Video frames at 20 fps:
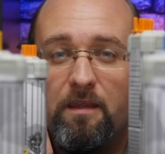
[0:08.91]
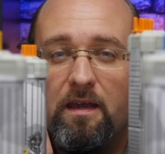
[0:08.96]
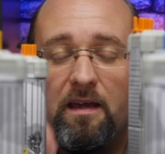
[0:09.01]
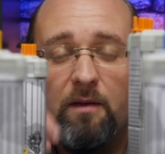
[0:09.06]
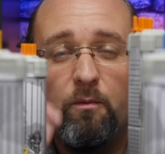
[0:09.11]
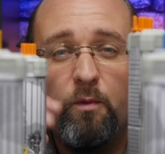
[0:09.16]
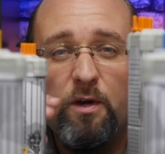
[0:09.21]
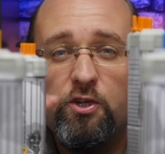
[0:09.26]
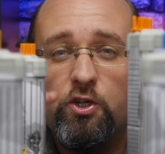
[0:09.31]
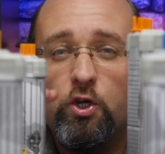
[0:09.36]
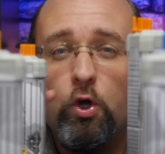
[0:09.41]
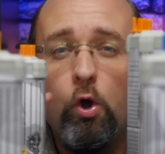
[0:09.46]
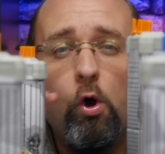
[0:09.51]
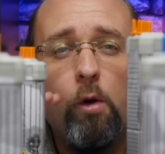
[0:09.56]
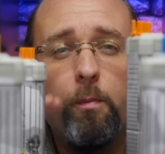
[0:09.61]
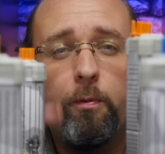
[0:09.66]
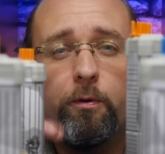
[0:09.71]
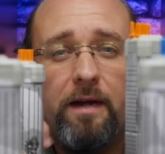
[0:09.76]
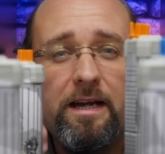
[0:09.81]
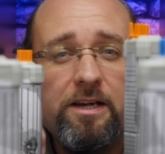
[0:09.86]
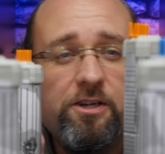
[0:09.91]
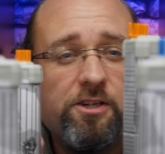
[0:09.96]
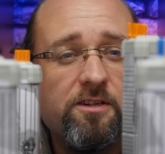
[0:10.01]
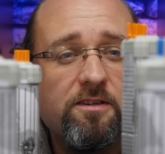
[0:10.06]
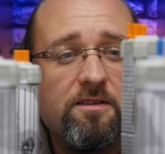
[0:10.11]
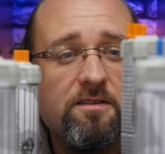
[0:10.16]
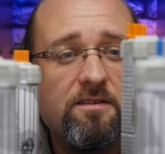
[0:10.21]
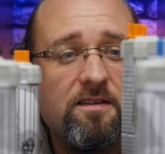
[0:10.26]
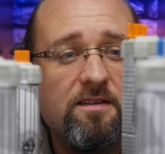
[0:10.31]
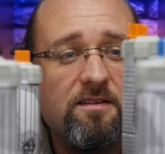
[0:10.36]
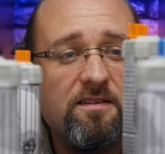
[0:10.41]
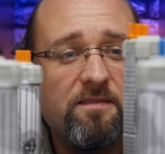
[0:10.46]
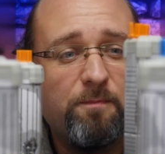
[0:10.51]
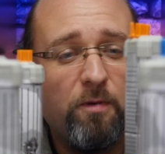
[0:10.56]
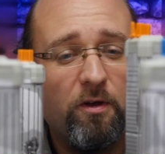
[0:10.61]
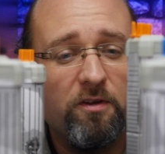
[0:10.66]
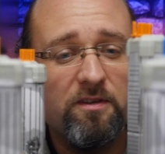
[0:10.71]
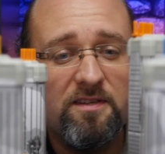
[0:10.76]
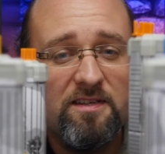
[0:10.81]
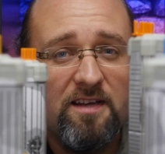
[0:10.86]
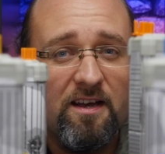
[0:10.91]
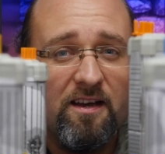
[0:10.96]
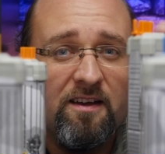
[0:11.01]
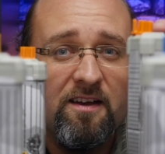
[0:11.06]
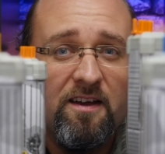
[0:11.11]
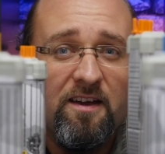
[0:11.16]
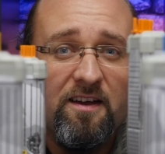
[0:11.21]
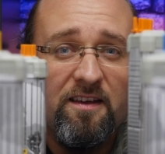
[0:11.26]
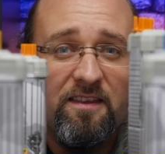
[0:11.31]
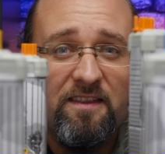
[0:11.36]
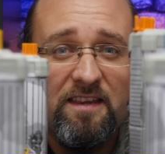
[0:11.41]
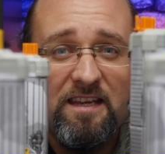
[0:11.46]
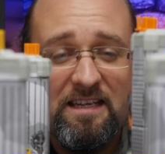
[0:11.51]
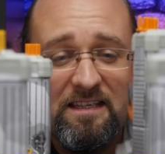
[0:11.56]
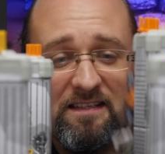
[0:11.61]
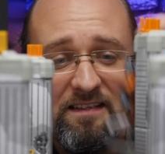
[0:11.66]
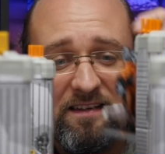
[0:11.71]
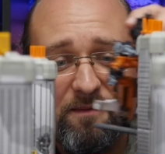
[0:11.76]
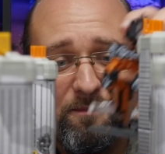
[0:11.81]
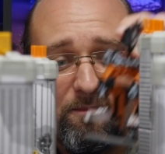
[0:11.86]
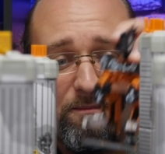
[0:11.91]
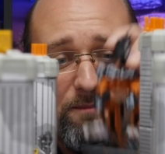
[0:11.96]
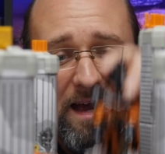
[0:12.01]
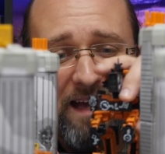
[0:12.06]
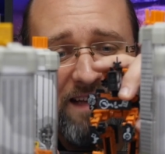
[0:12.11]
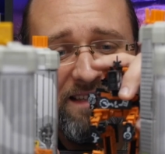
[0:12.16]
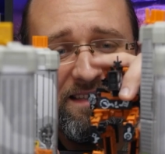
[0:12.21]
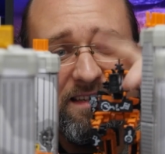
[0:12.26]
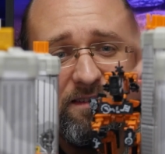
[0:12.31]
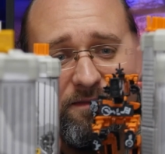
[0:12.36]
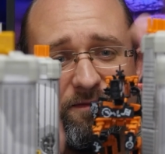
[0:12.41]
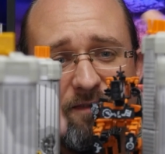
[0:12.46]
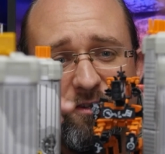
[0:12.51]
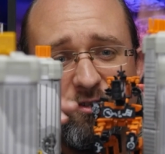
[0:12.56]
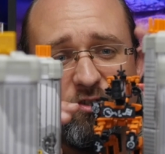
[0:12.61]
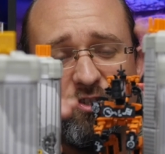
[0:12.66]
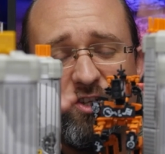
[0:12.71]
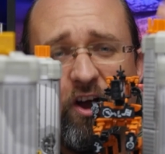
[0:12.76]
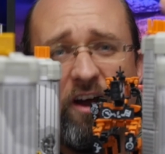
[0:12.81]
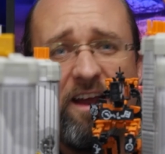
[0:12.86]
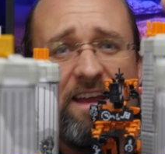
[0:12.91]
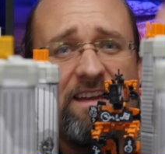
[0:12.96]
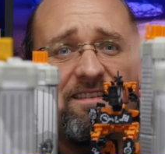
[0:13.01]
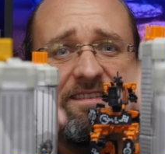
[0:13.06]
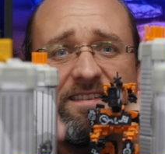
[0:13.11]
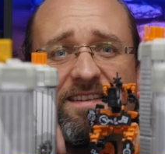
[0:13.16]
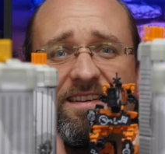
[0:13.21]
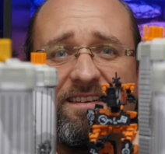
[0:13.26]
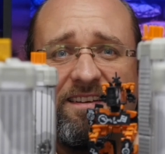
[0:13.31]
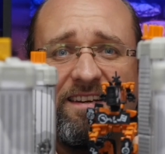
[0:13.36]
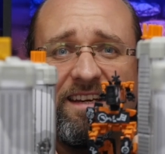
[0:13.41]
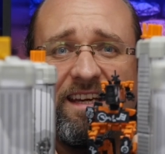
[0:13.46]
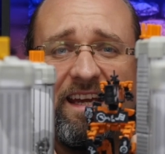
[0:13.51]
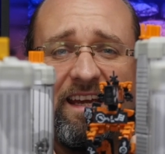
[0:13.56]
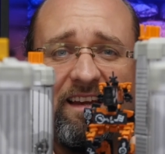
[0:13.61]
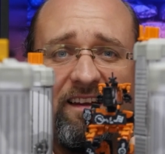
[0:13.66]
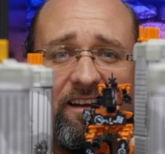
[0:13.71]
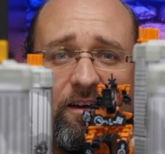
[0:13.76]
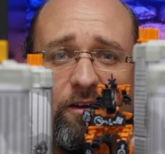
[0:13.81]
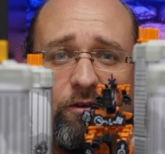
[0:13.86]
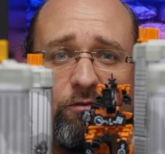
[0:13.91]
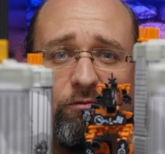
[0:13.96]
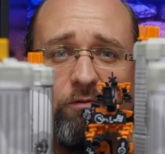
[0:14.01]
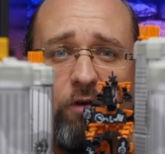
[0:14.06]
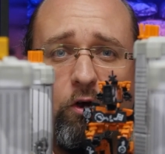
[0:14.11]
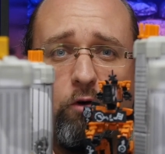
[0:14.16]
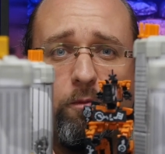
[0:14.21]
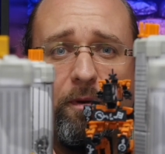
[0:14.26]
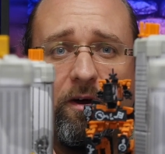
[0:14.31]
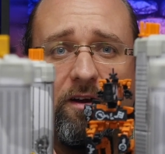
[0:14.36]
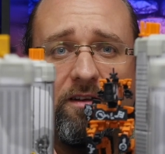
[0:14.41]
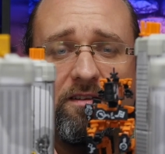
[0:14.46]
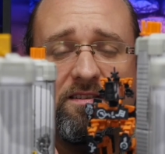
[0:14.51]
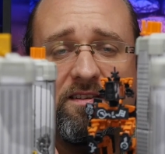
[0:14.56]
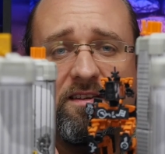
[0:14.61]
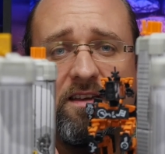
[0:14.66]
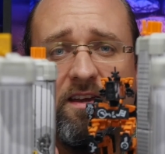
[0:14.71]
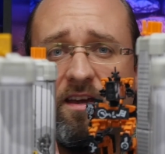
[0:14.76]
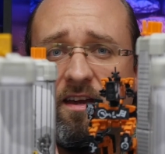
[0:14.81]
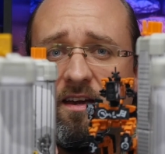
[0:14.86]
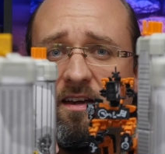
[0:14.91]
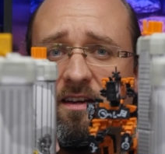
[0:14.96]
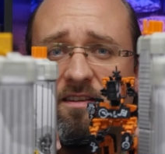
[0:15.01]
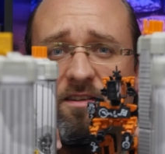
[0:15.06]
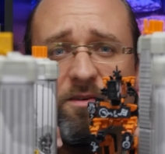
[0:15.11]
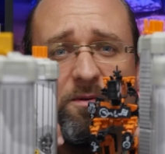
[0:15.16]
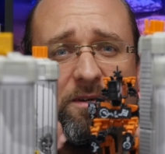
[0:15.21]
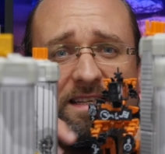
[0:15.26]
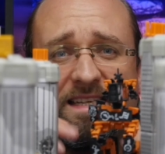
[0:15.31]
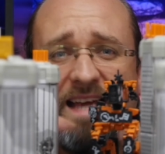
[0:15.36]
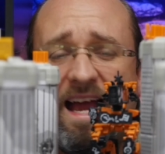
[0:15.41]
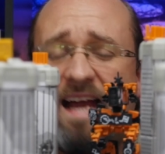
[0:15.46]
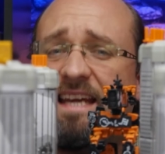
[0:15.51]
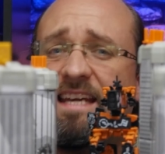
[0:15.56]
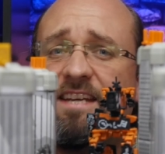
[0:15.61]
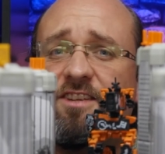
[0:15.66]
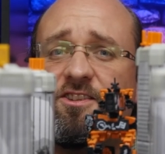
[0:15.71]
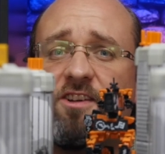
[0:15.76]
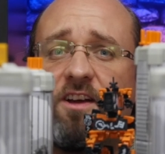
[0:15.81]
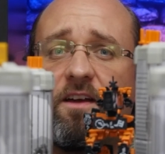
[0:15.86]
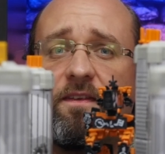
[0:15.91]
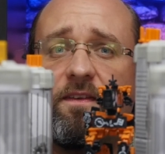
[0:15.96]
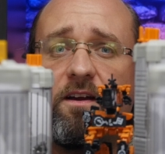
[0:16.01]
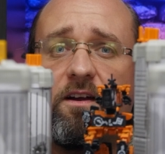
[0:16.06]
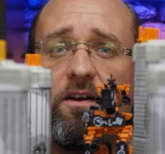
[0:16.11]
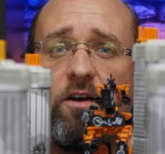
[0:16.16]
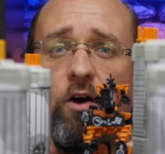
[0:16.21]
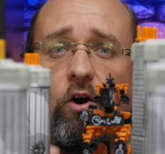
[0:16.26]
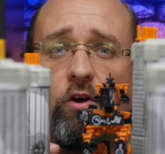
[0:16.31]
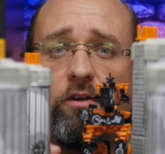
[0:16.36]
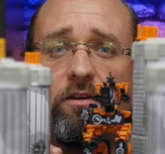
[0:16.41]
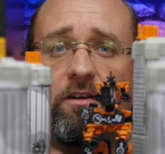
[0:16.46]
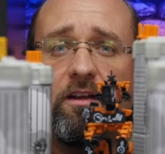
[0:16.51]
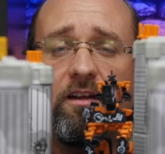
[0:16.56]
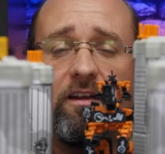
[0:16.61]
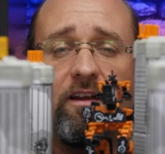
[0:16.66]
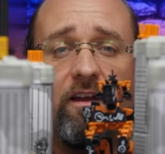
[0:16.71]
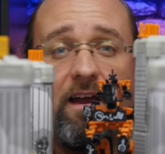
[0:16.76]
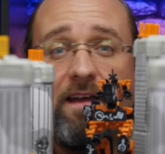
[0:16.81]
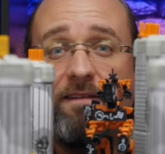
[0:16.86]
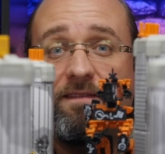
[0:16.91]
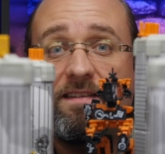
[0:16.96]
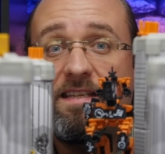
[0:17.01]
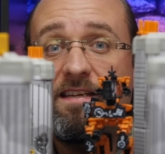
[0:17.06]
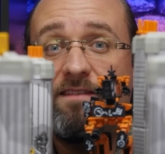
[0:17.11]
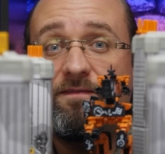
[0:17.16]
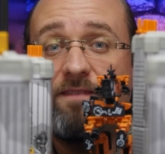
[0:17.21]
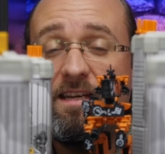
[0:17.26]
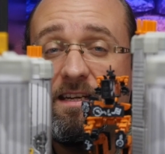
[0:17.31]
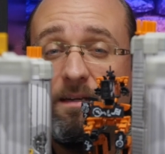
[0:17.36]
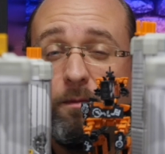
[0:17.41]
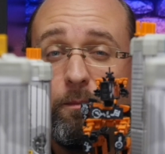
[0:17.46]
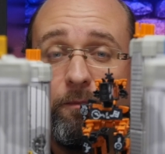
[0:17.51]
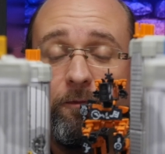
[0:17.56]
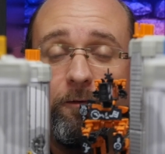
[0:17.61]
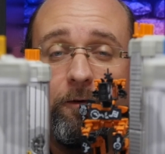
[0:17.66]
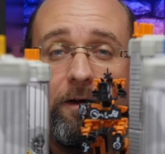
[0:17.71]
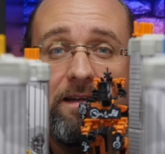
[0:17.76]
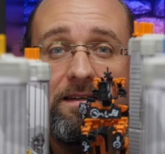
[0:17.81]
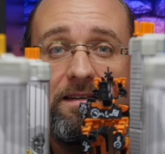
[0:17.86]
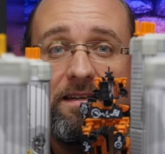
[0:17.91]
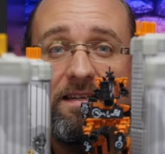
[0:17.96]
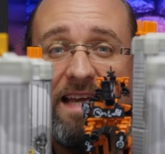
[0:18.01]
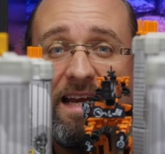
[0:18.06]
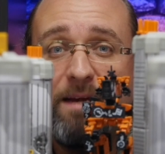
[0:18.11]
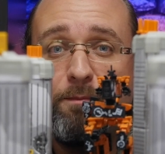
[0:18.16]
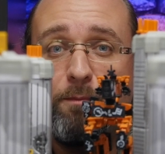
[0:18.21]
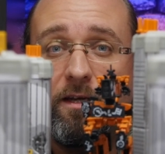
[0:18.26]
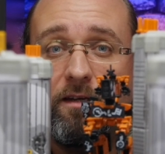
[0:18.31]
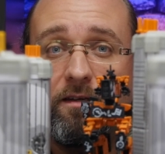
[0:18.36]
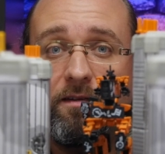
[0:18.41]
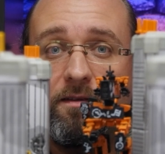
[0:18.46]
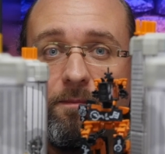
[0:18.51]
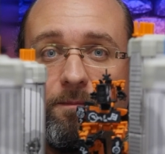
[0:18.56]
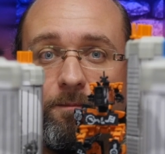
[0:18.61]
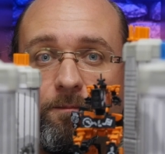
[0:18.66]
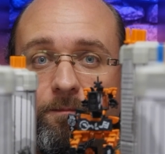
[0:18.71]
in which corporations sponsor these massive, giant killer robots to attack each other on live TV for entertainment.